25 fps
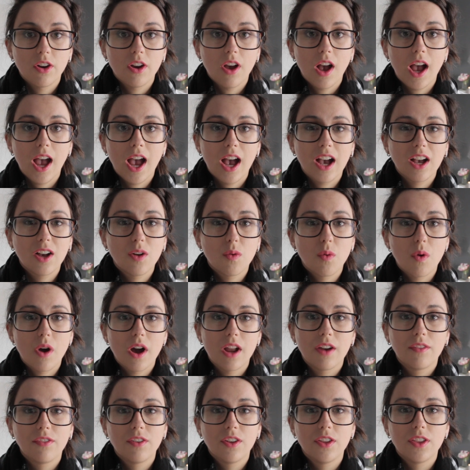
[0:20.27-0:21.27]
I had
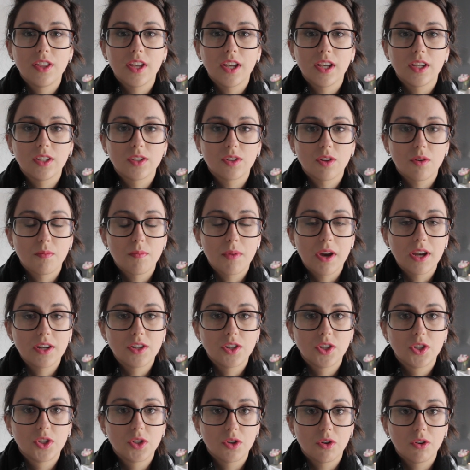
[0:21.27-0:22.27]
quite a few things on my
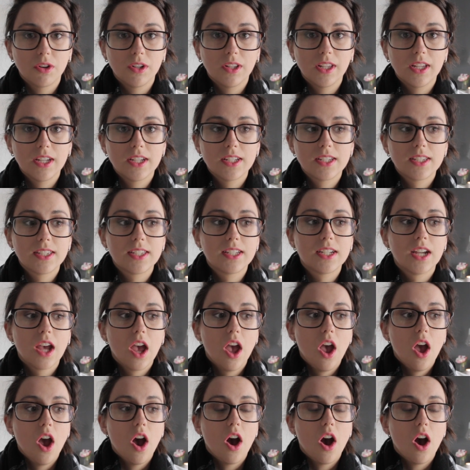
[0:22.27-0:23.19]
to-sew list.